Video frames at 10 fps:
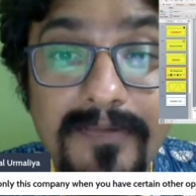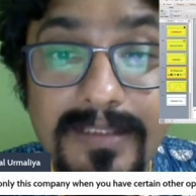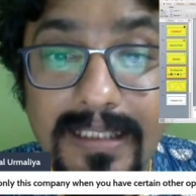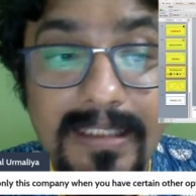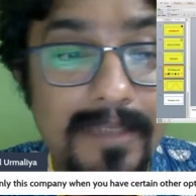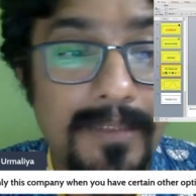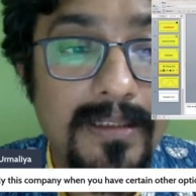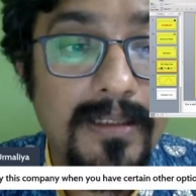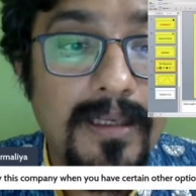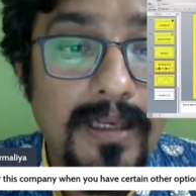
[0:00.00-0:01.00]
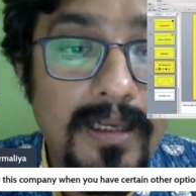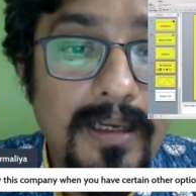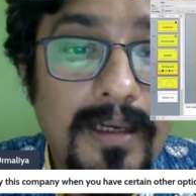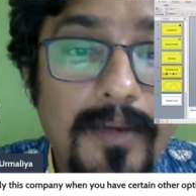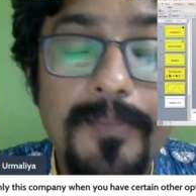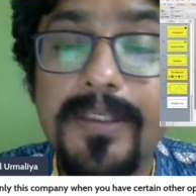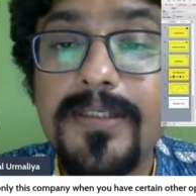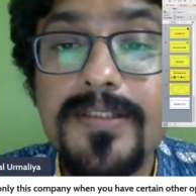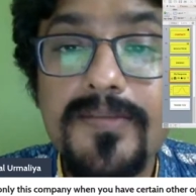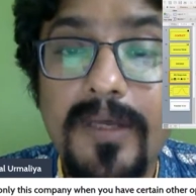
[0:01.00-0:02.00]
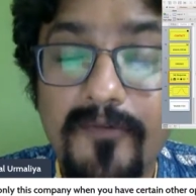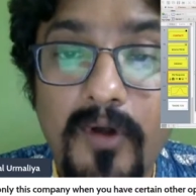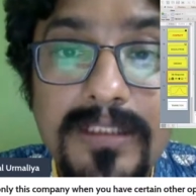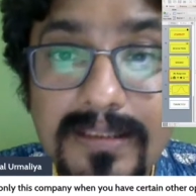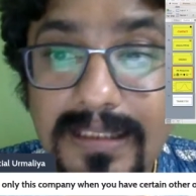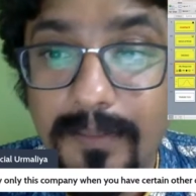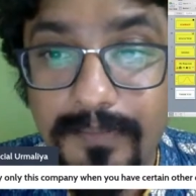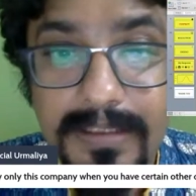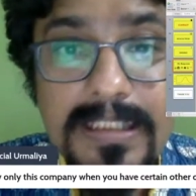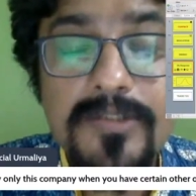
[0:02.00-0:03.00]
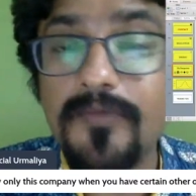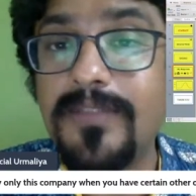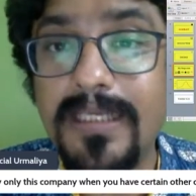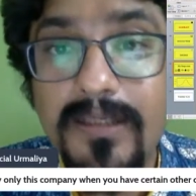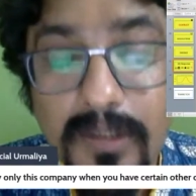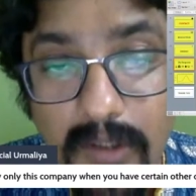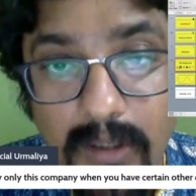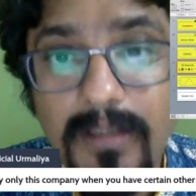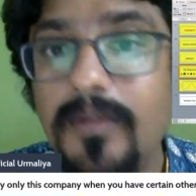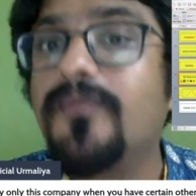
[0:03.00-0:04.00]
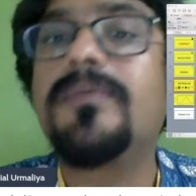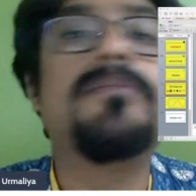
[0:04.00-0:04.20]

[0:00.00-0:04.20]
in that. I mean, because of all the other companies, you've taken a call, you've